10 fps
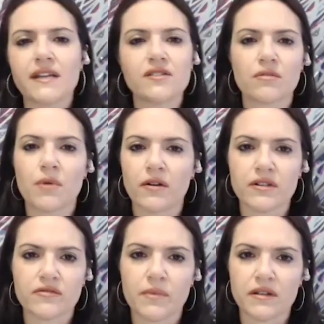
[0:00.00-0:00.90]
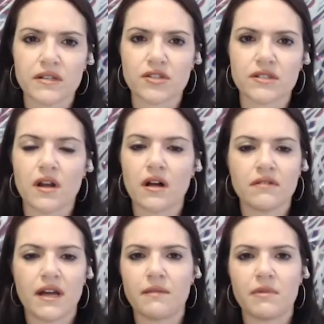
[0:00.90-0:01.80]
sort of progress from politicians at all?
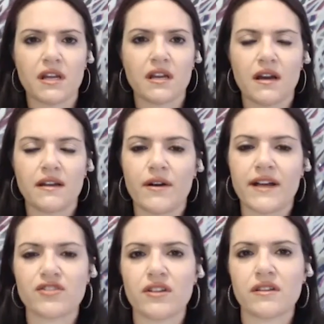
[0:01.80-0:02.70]
Anybody? I know I asked you at the